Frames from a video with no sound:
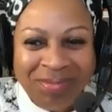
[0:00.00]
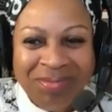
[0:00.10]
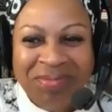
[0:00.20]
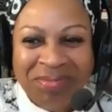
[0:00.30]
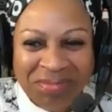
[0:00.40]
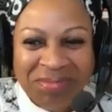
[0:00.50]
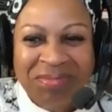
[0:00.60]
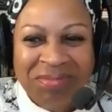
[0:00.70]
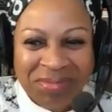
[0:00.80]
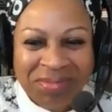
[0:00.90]

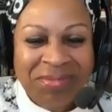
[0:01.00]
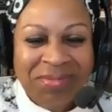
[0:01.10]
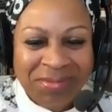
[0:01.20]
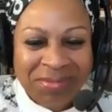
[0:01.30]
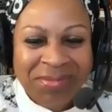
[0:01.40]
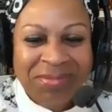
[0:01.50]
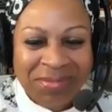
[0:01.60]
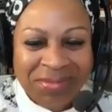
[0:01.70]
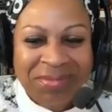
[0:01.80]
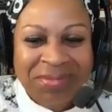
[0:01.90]

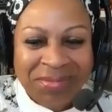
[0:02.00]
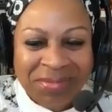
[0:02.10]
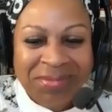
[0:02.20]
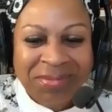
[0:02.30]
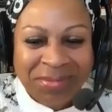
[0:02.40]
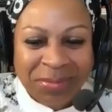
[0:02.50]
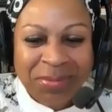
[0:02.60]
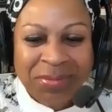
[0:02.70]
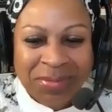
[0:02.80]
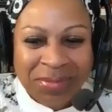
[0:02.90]

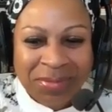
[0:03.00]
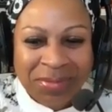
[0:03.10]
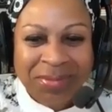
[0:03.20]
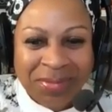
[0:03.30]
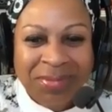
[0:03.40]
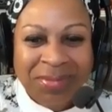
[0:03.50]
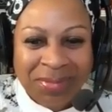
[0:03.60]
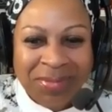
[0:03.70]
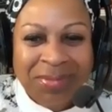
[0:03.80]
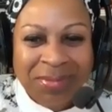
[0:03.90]

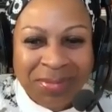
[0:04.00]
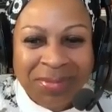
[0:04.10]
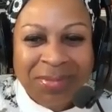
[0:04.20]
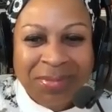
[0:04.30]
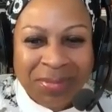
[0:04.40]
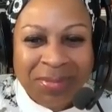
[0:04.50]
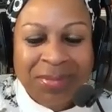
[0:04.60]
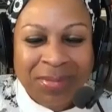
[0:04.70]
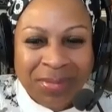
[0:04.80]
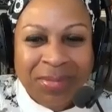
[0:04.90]

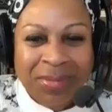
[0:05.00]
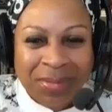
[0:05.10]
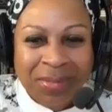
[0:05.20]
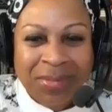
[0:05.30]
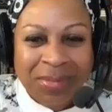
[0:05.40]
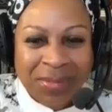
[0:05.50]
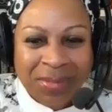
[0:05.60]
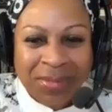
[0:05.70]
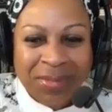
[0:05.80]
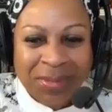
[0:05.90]

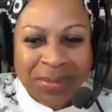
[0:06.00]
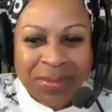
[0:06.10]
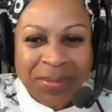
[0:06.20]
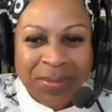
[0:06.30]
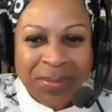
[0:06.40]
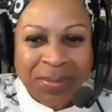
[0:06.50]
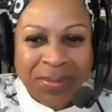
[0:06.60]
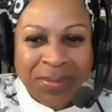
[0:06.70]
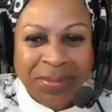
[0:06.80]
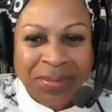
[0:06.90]

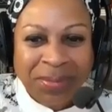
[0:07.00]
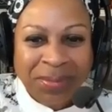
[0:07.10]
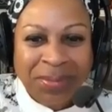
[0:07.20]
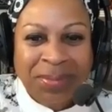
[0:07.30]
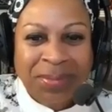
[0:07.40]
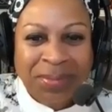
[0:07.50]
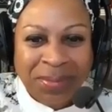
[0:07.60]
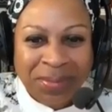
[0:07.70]
(silent)